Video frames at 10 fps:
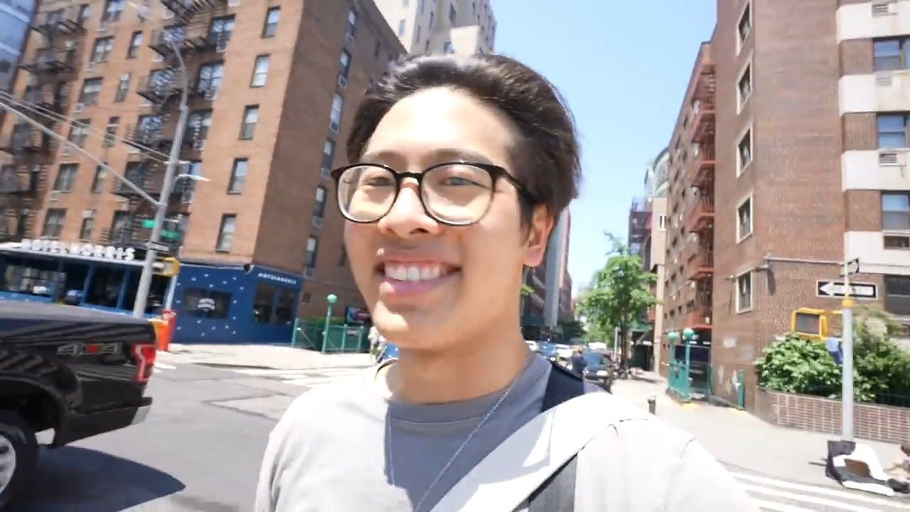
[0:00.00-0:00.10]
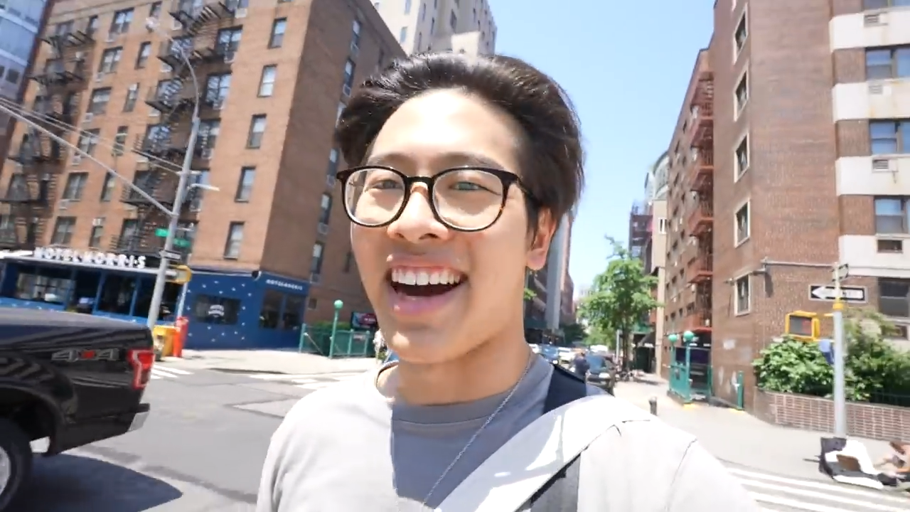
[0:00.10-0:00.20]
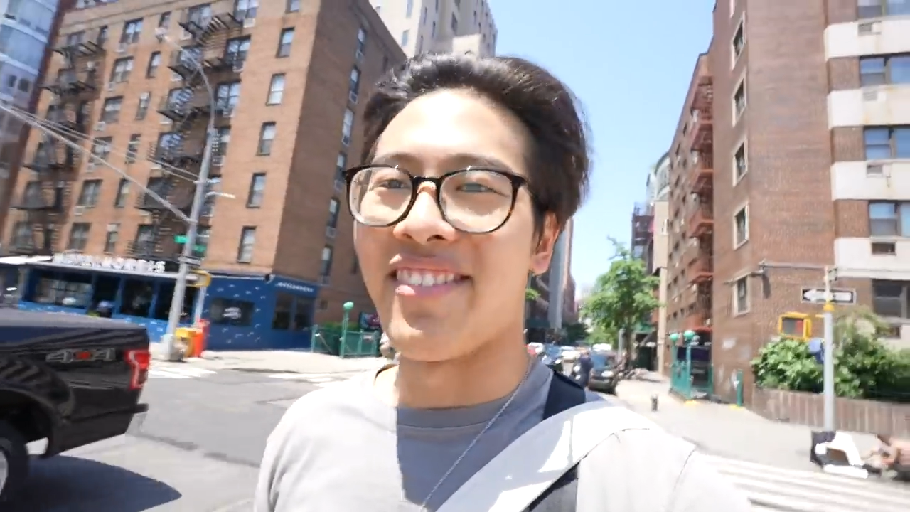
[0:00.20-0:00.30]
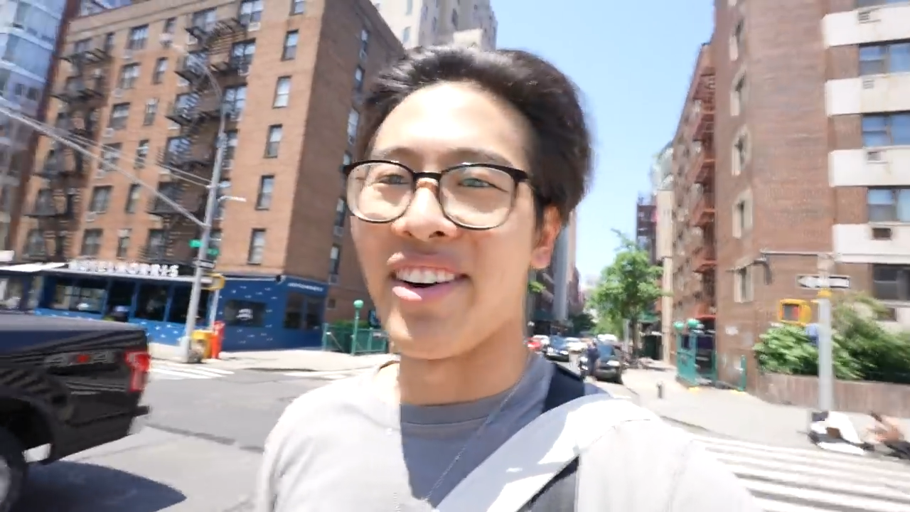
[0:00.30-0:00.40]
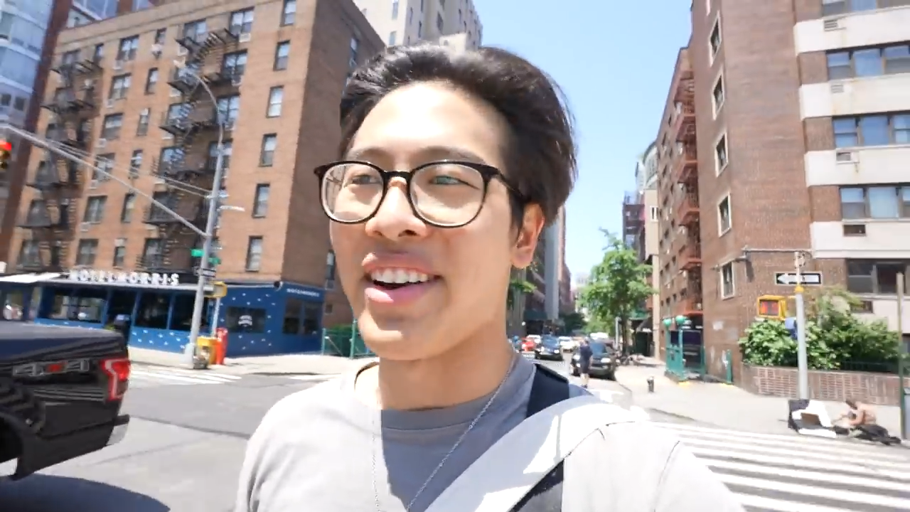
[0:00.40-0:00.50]

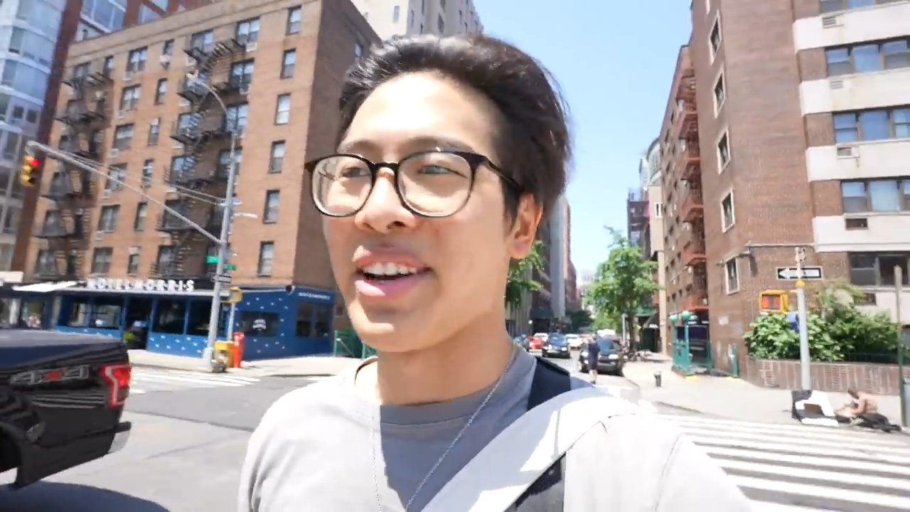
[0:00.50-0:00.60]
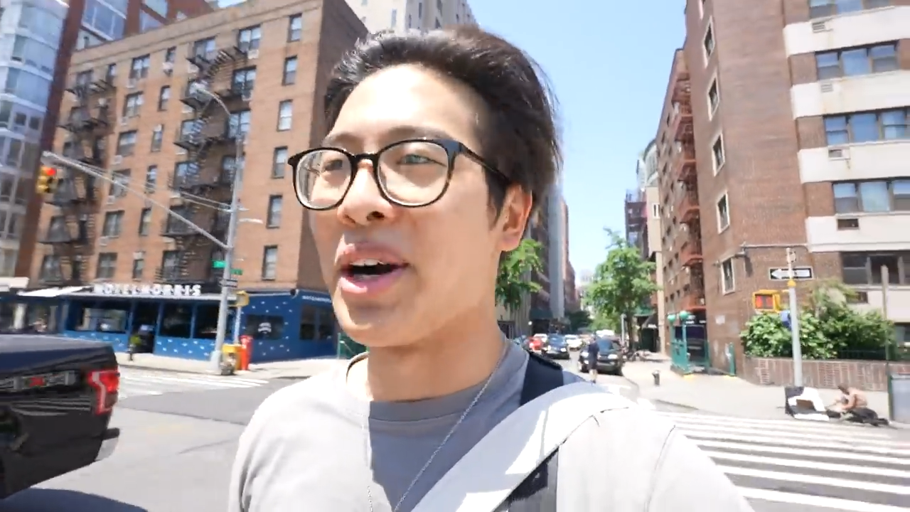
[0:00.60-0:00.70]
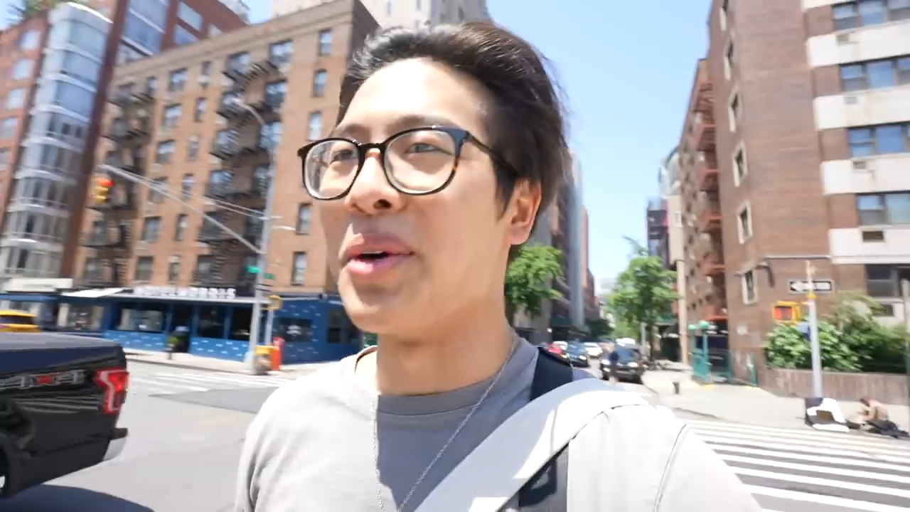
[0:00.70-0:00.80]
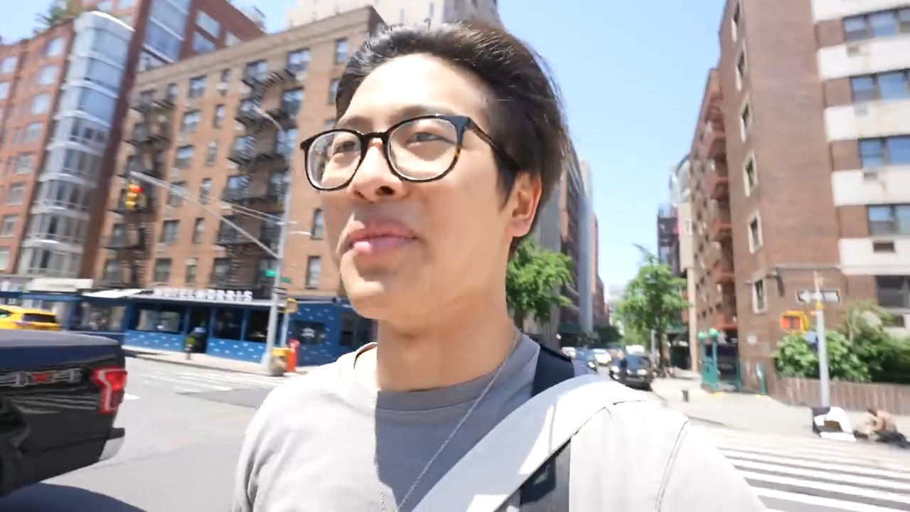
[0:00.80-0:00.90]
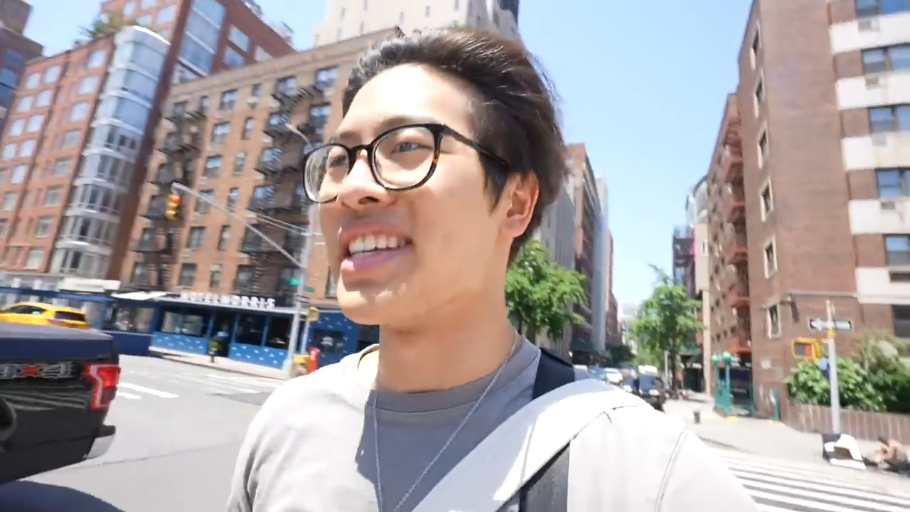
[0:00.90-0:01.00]
I'm already
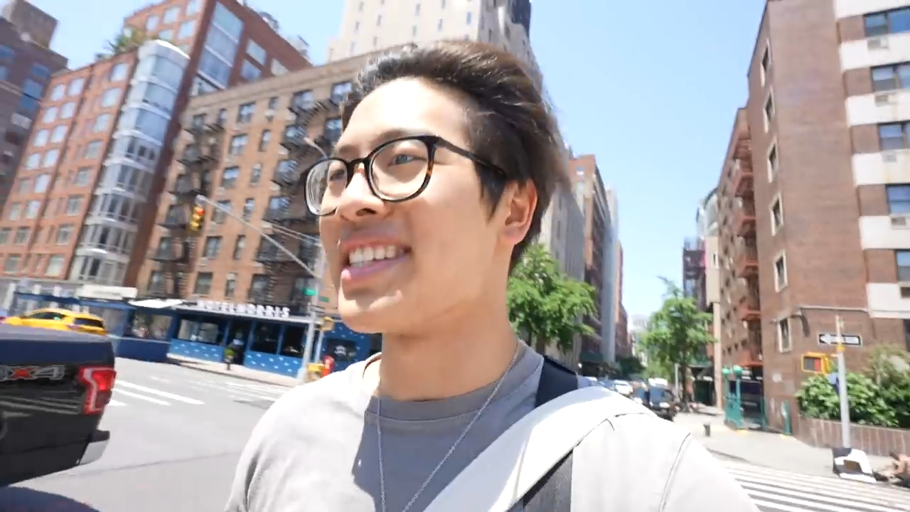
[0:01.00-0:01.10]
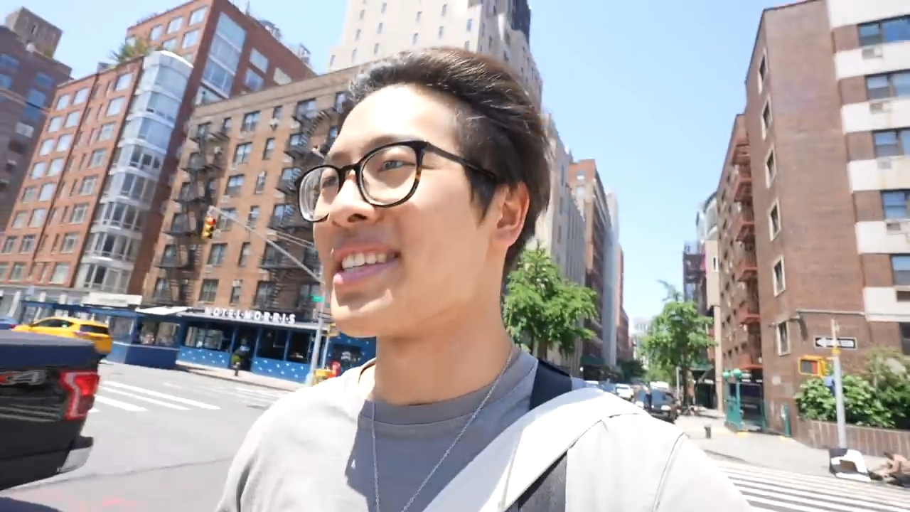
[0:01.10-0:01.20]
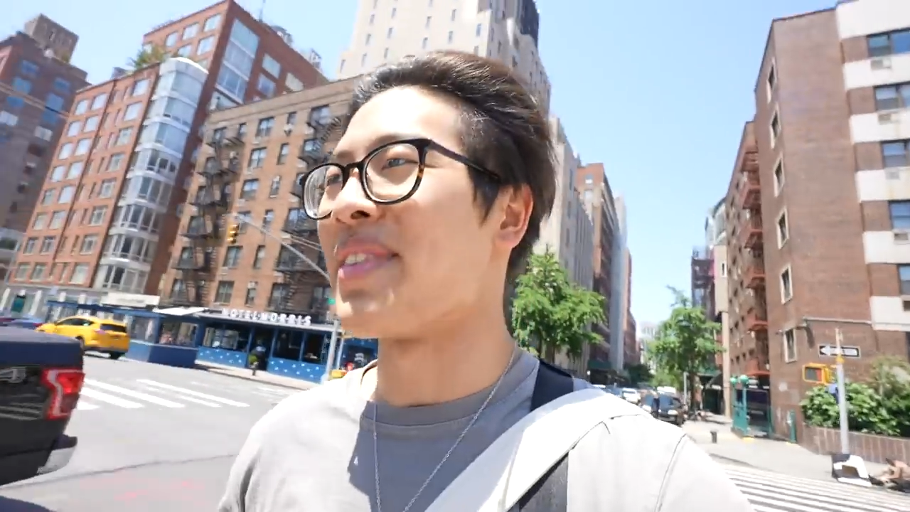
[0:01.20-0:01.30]
home. This is